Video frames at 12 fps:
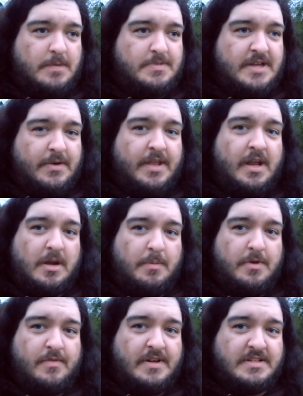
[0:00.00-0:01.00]
then I can move
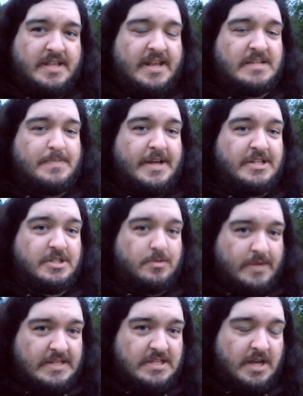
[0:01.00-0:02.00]
on to the next page of the
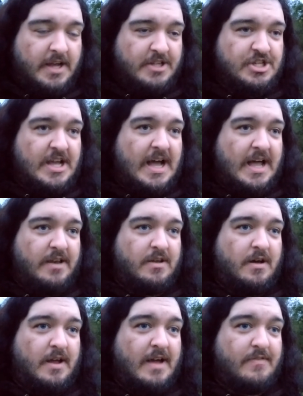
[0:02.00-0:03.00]
research, and I
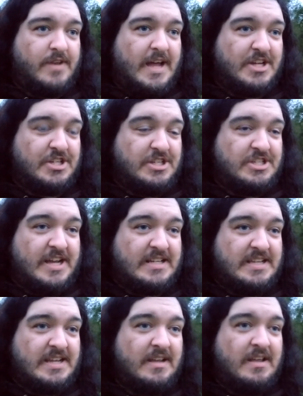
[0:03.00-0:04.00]
haven't actually checked it.
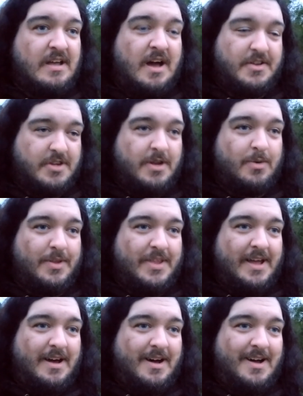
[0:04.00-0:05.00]
I don't know what they
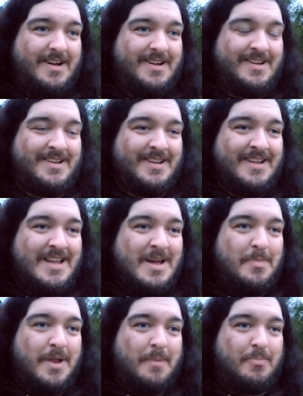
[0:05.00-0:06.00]
are, but
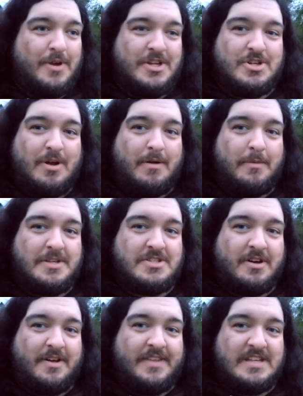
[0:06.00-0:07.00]
I'm pretty sure I'm going to be stuck on
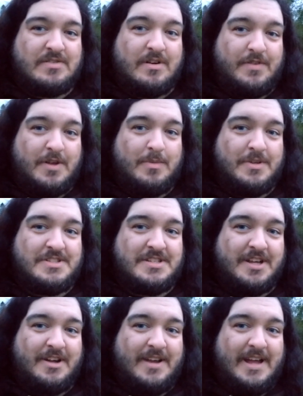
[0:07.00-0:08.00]
this for a few months to go
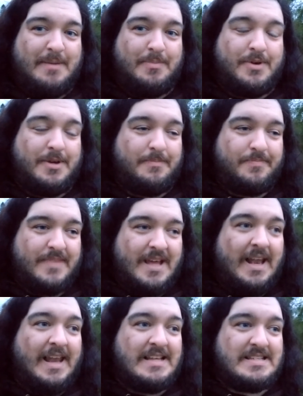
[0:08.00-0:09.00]
yet. But at
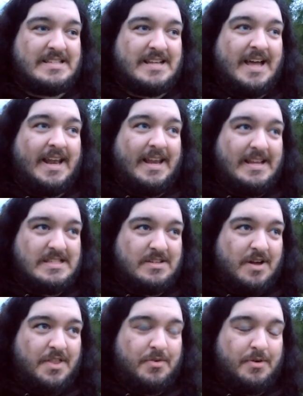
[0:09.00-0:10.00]
least I got
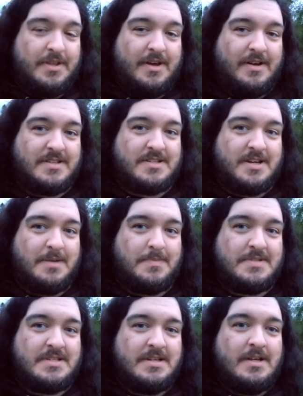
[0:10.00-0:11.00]
through the ice types.
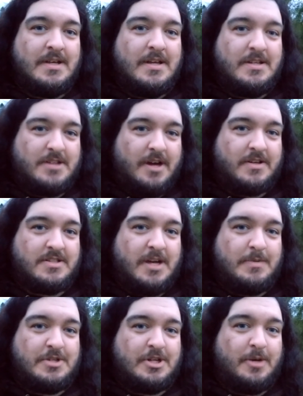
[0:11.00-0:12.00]
Dark types should
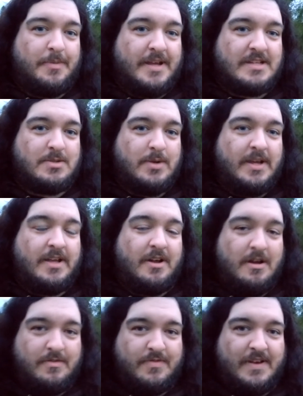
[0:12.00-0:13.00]
come next week, and
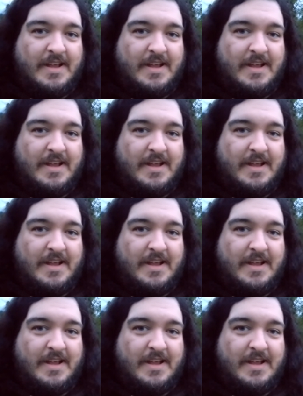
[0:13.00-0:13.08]
hopefully